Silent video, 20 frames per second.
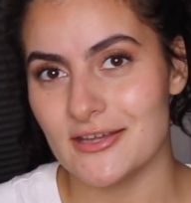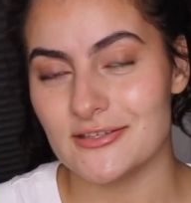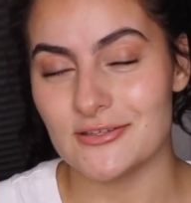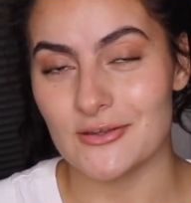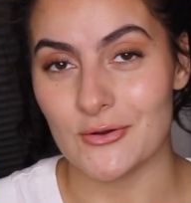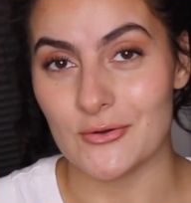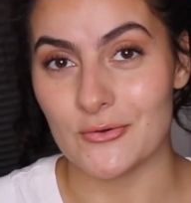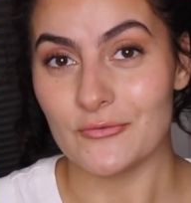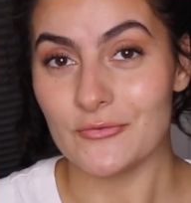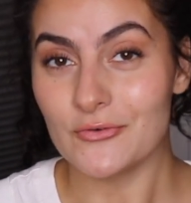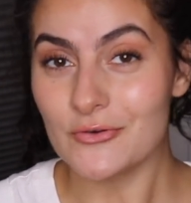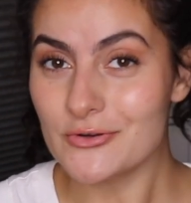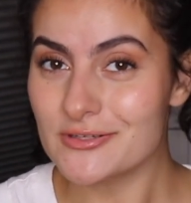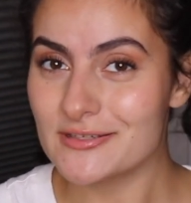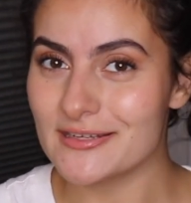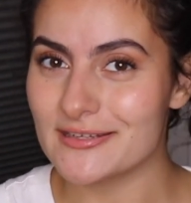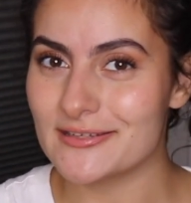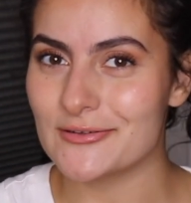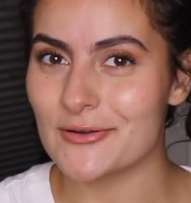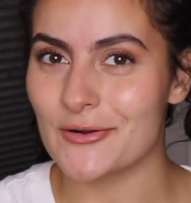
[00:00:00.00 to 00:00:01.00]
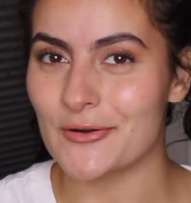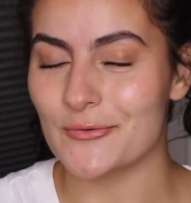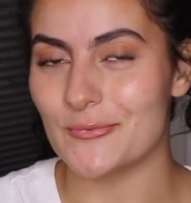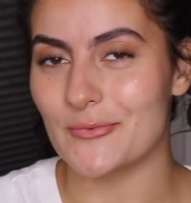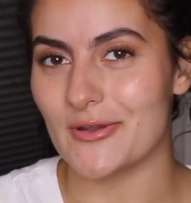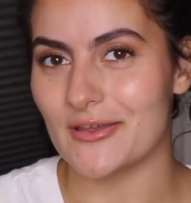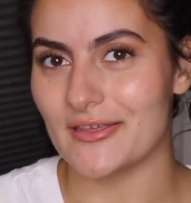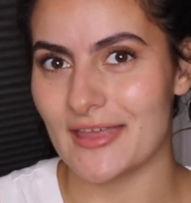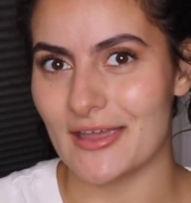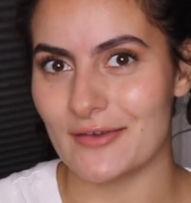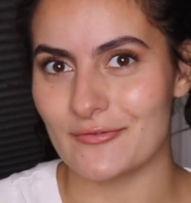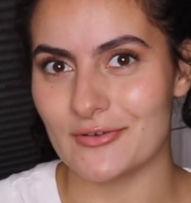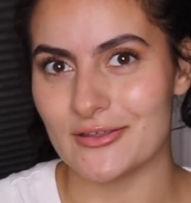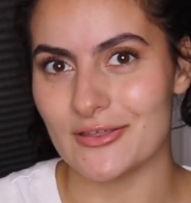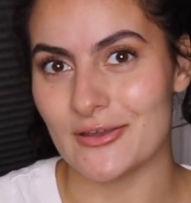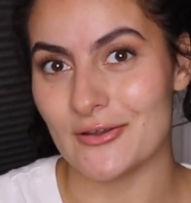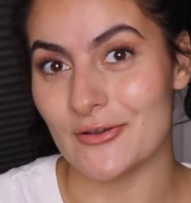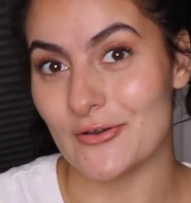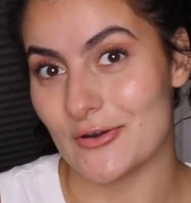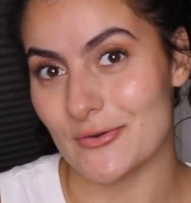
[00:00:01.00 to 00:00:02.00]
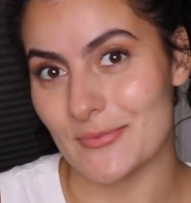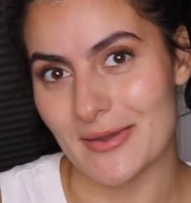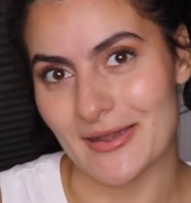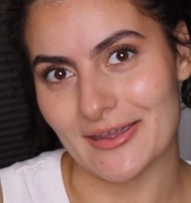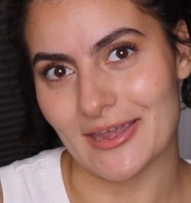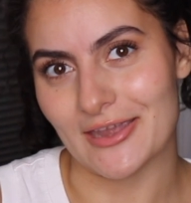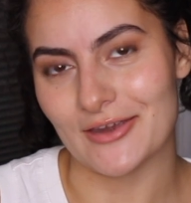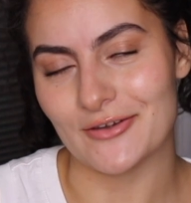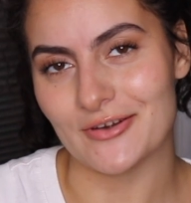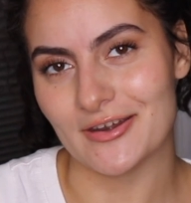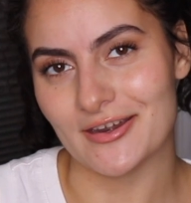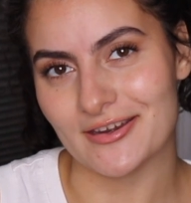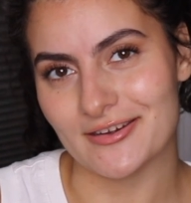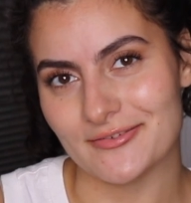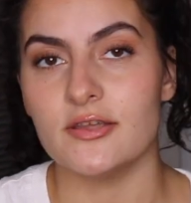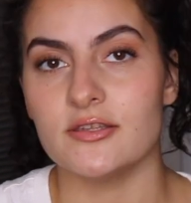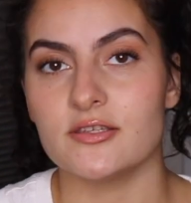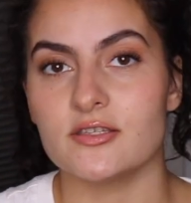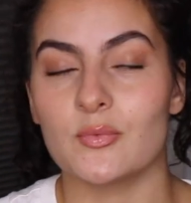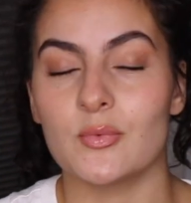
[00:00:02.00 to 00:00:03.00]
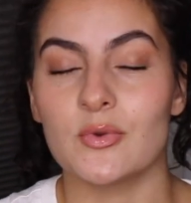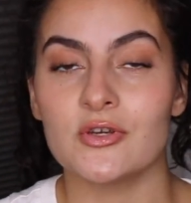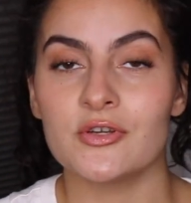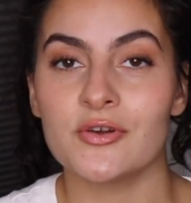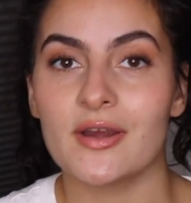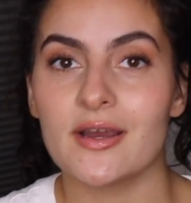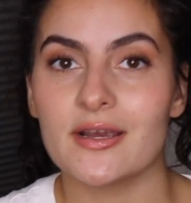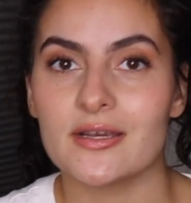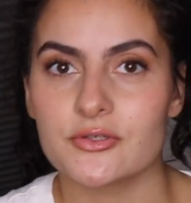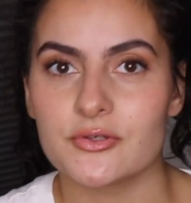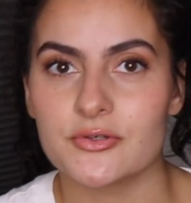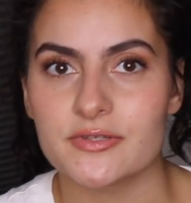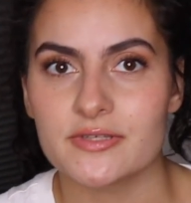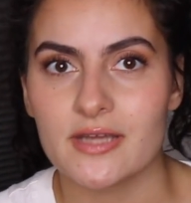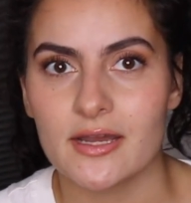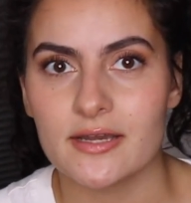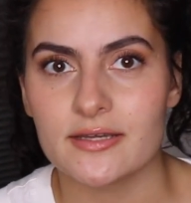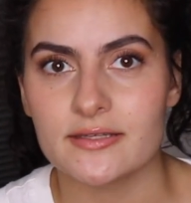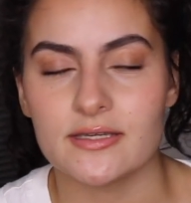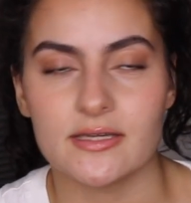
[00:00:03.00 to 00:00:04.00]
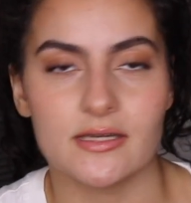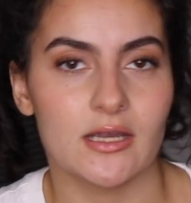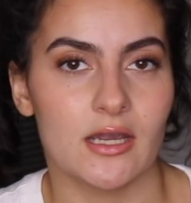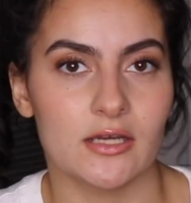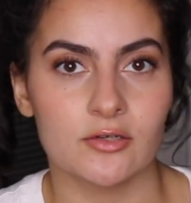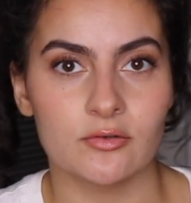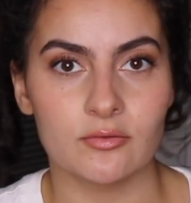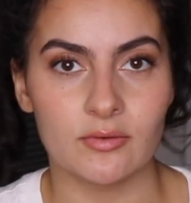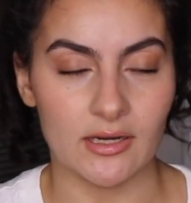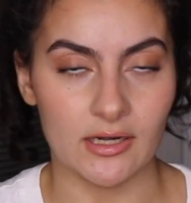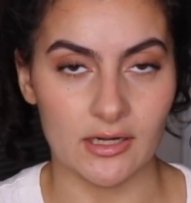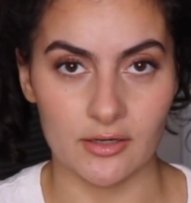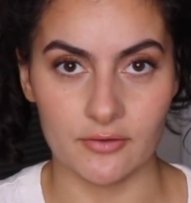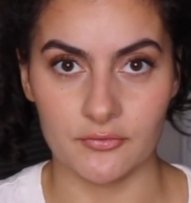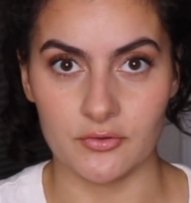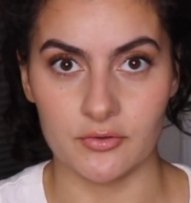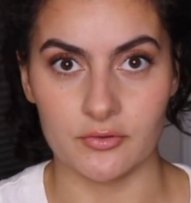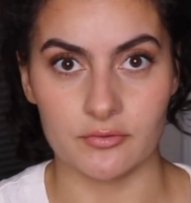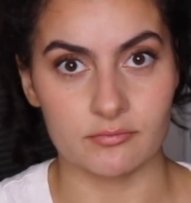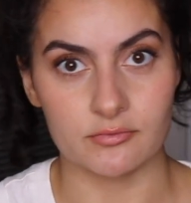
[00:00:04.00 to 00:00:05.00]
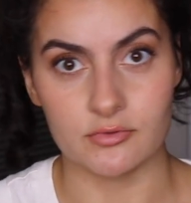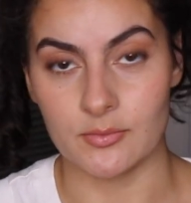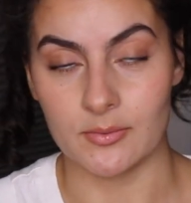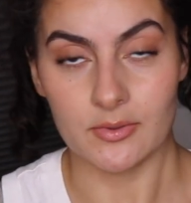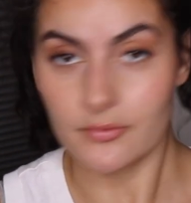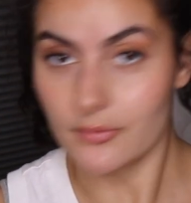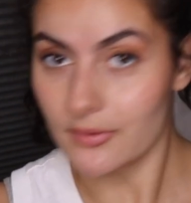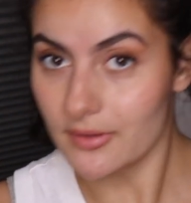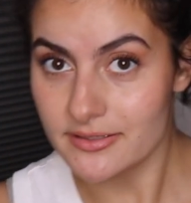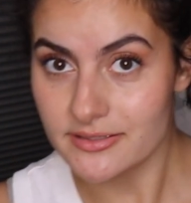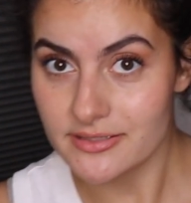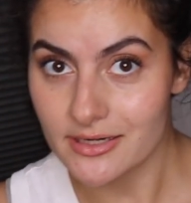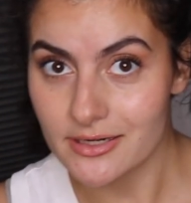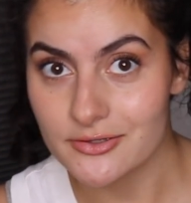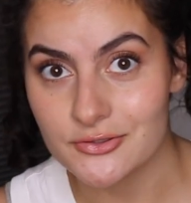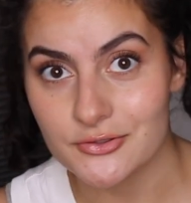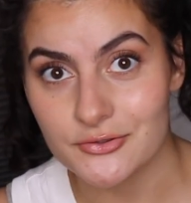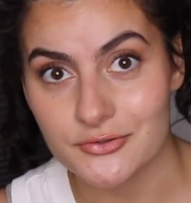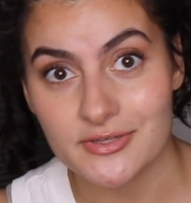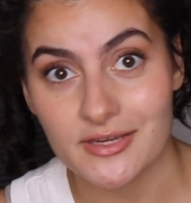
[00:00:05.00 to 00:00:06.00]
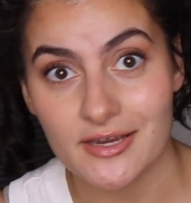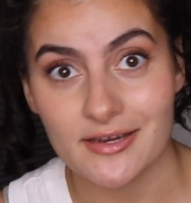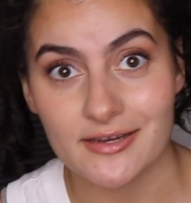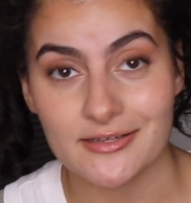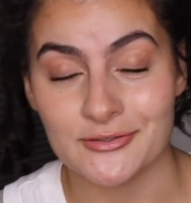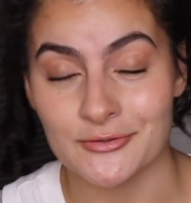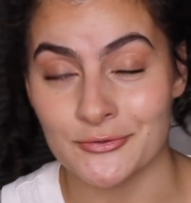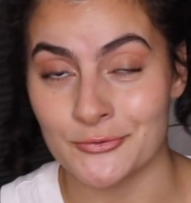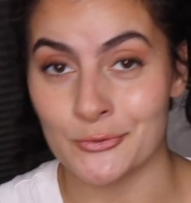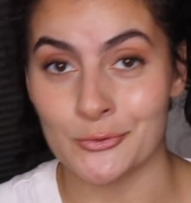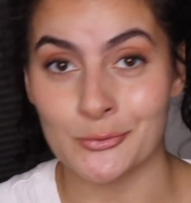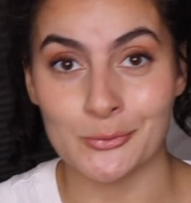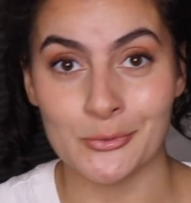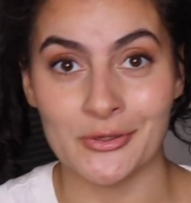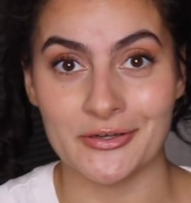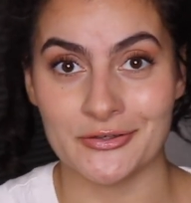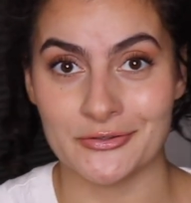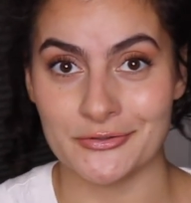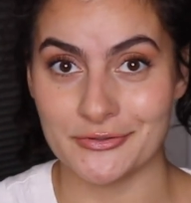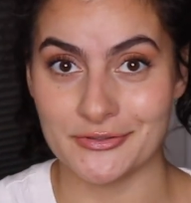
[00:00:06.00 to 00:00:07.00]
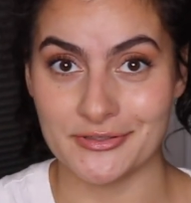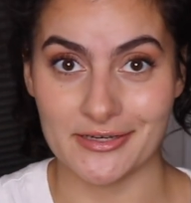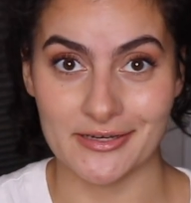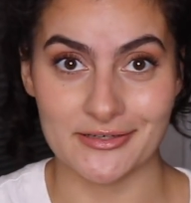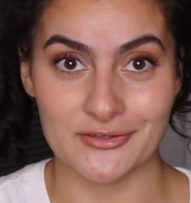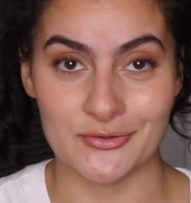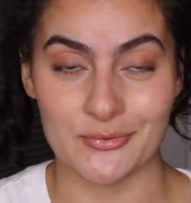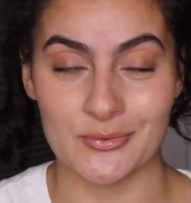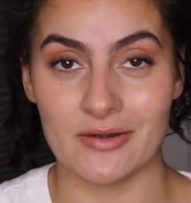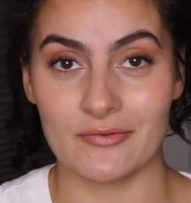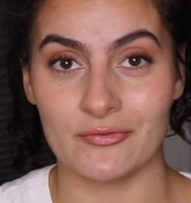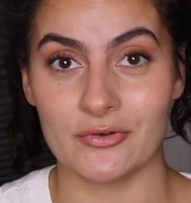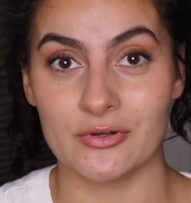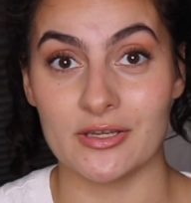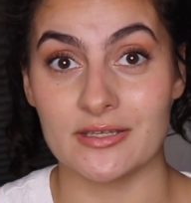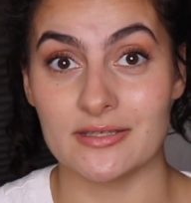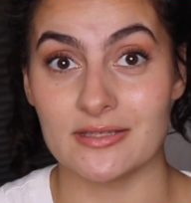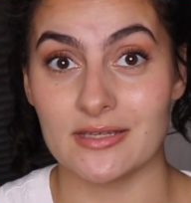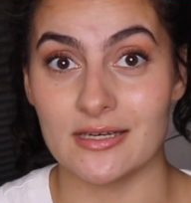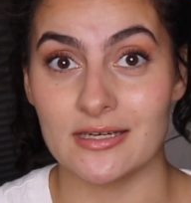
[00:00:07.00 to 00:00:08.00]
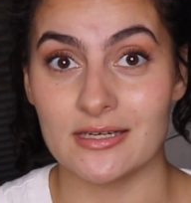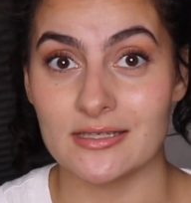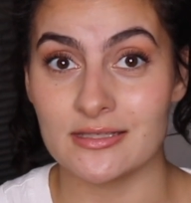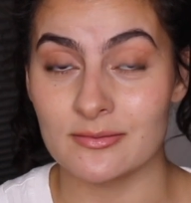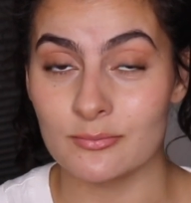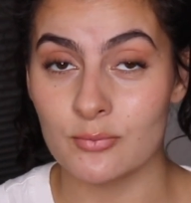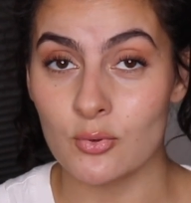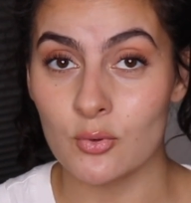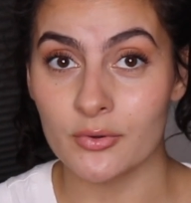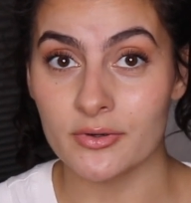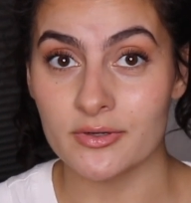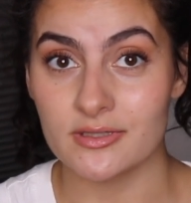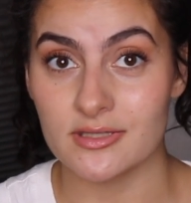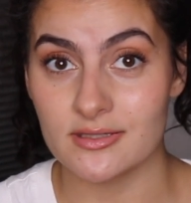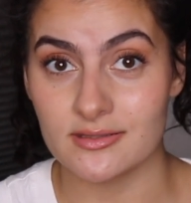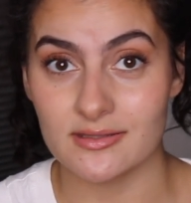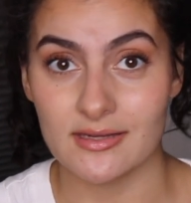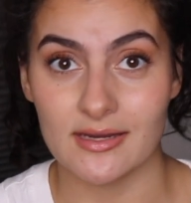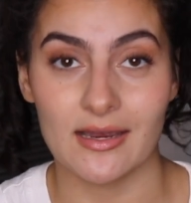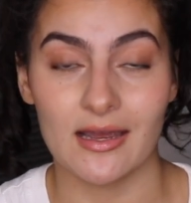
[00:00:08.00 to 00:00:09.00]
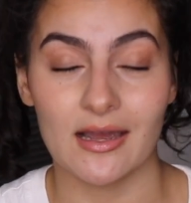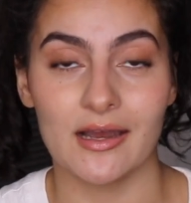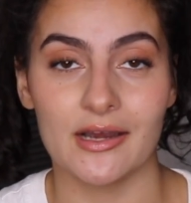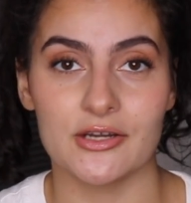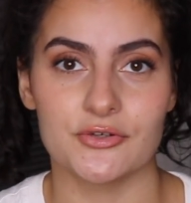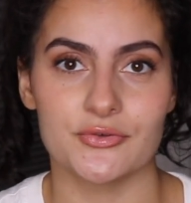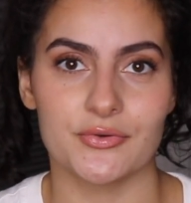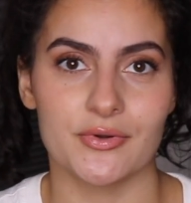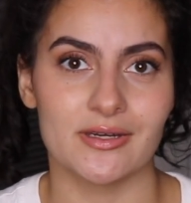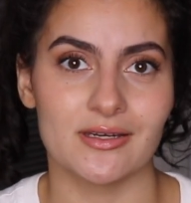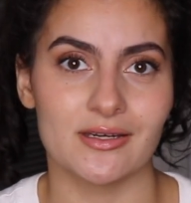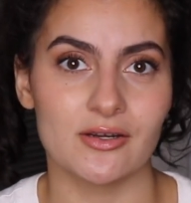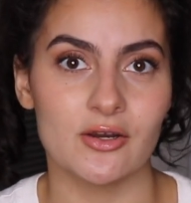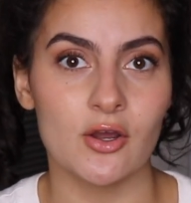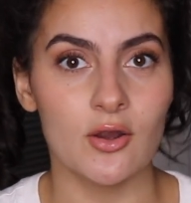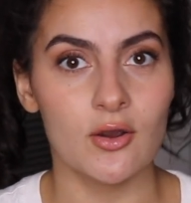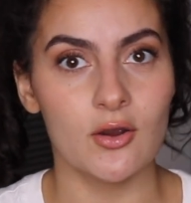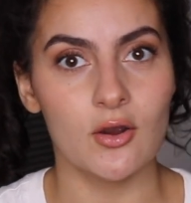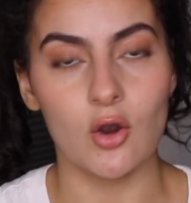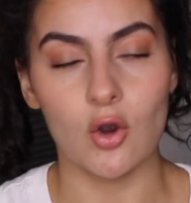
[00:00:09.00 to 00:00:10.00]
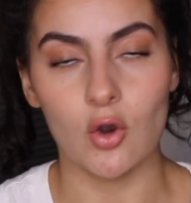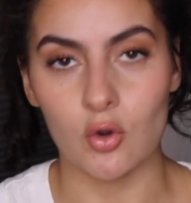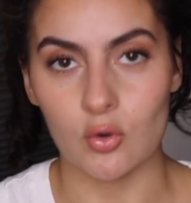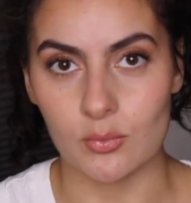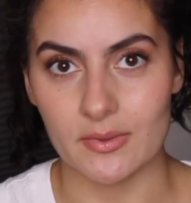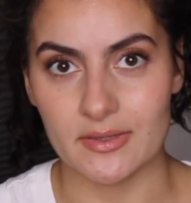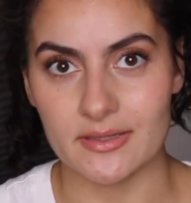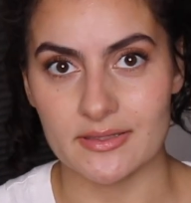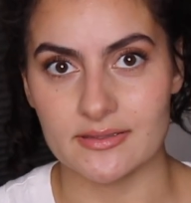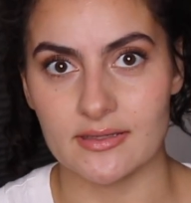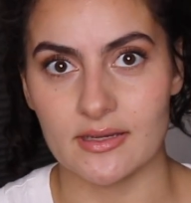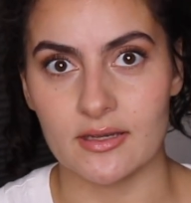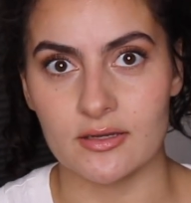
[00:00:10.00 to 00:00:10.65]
So first, let's start with everything good about Gatorade. So when you're exercising, I don't care if you're doing crazy exercise or normal exercise or whatever it is important to stay hydrated always.